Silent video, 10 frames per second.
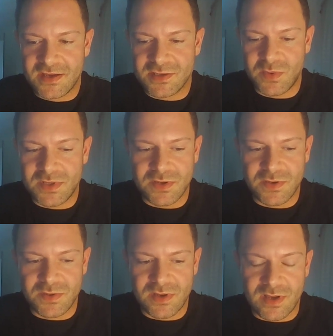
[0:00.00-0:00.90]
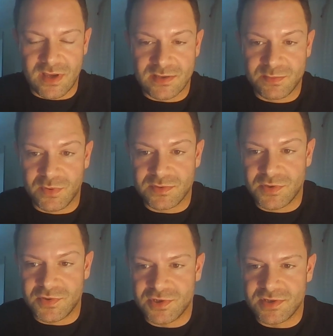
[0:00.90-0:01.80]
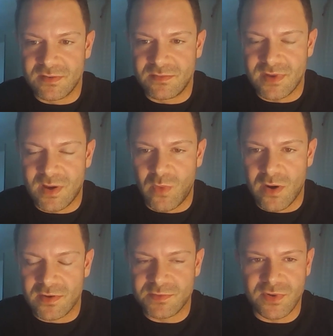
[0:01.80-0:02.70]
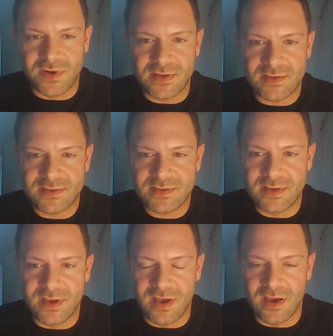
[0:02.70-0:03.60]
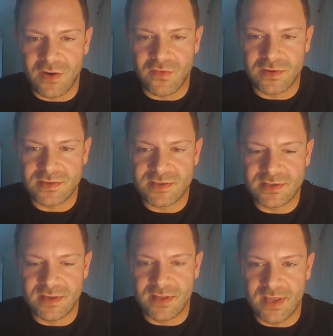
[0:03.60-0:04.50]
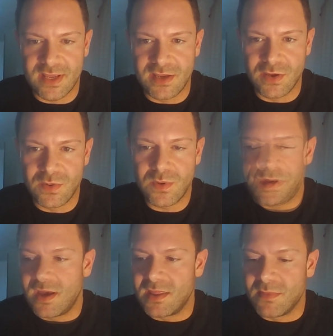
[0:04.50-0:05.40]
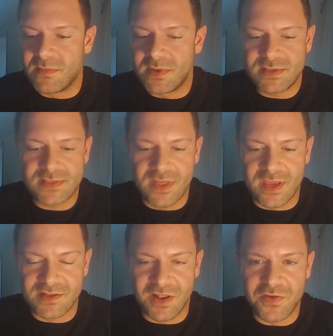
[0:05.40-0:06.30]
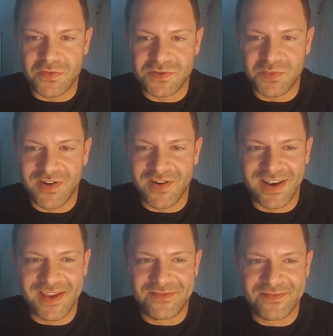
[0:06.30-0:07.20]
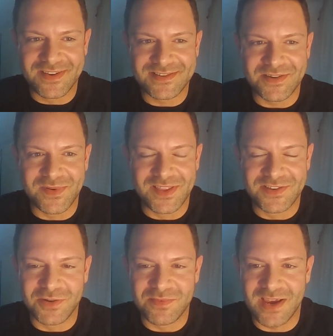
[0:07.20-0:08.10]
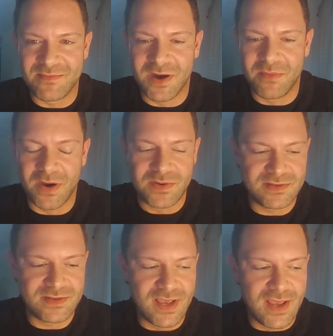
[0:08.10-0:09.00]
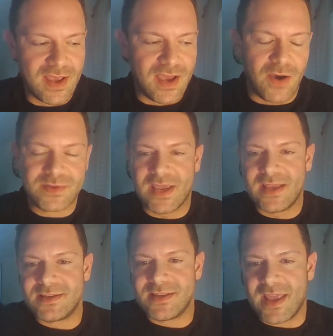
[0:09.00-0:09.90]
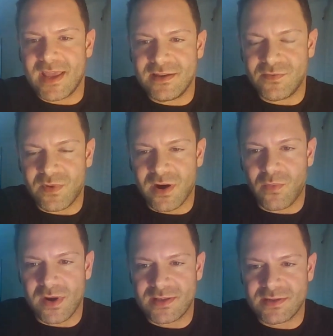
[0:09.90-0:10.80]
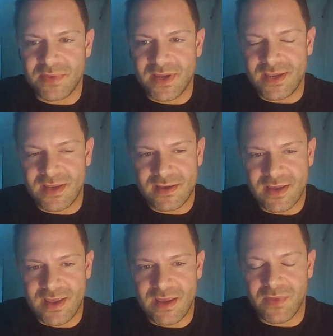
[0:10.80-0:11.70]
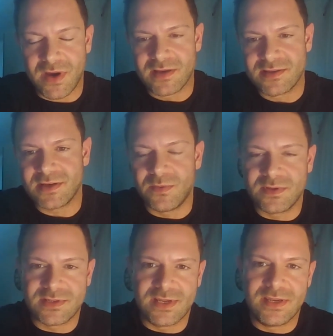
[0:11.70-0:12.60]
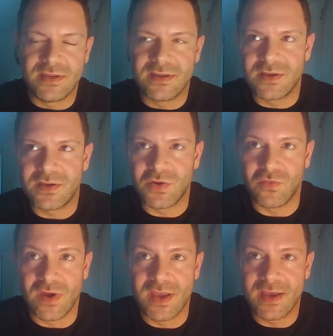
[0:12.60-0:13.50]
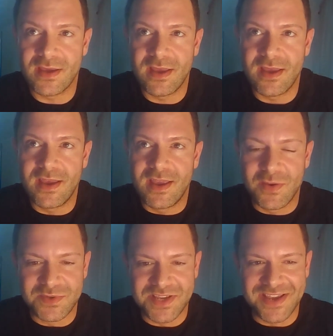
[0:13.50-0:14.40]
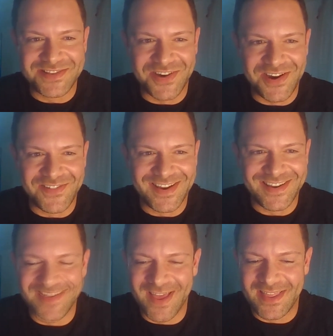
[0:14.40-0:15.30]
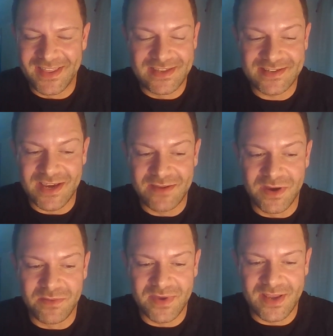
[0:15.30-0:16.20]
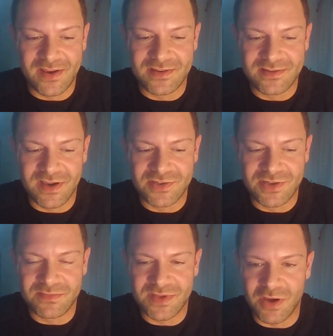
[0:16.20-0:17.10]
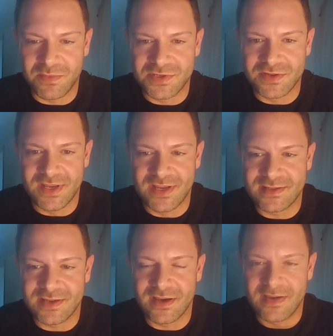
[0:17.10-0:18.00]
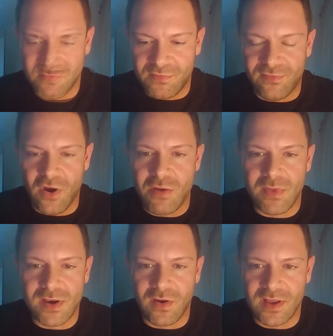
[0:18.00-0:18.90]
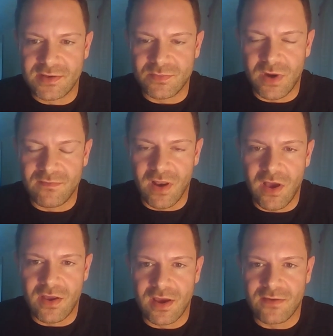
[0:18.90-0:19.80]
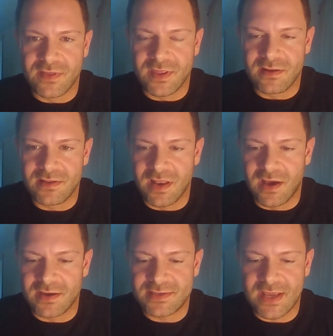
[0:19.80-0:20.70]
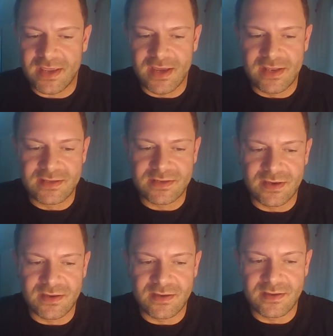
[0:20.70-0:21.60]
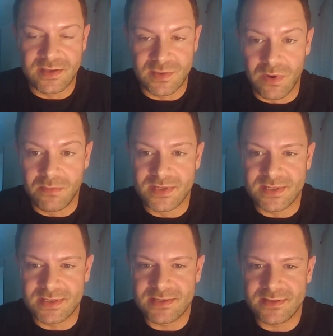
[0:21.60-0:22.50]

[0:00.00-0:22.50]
So we do sports nutrition and wellness products across the EU at the moment. It's local to where I live. So when the job came up, I was getting to the end of where I wanted to be in my consultancy career. It was getting tiring. And then this came up and I jumped at the opportunity to throw my knowledge of what I've learned over the last decade into one business.